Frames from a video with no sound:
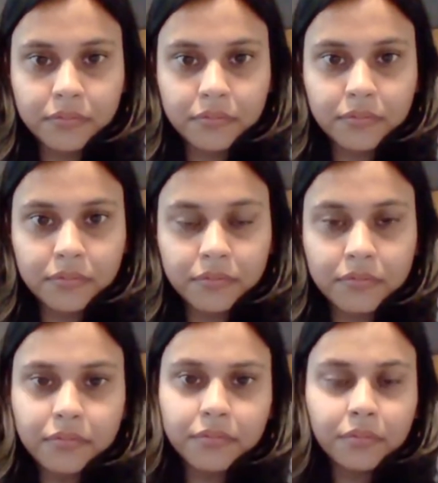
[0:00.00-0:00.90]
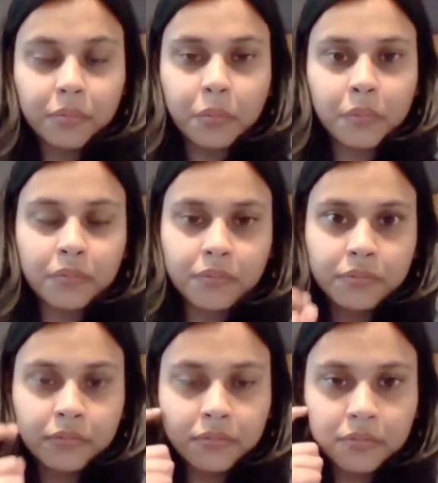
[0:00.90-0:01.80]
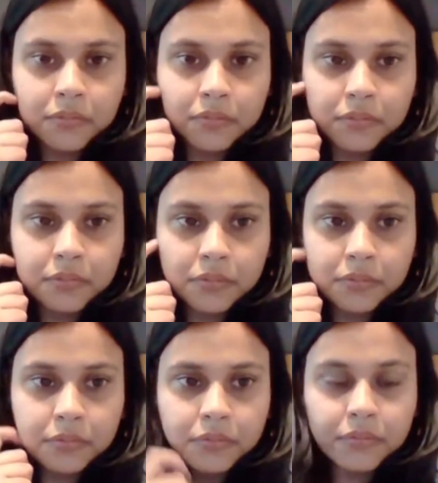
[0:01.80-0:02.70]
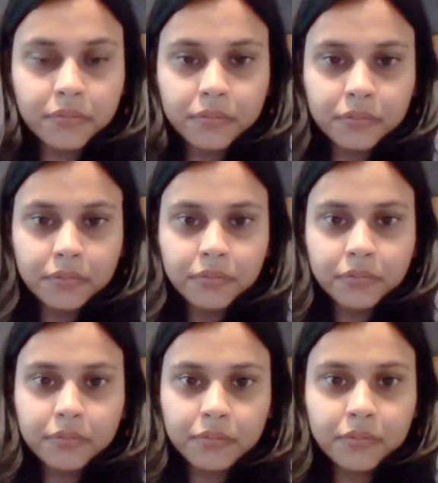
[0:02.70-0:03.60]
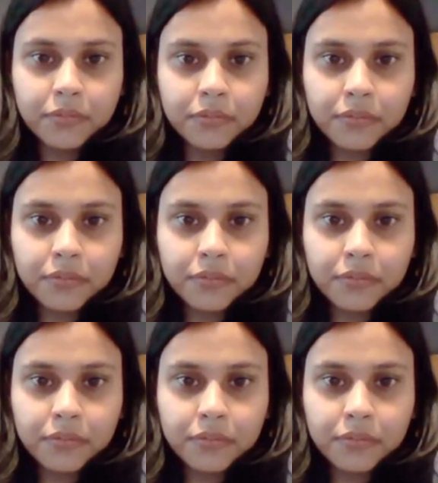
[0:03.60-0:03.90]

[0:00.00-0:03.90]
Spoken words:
(silent)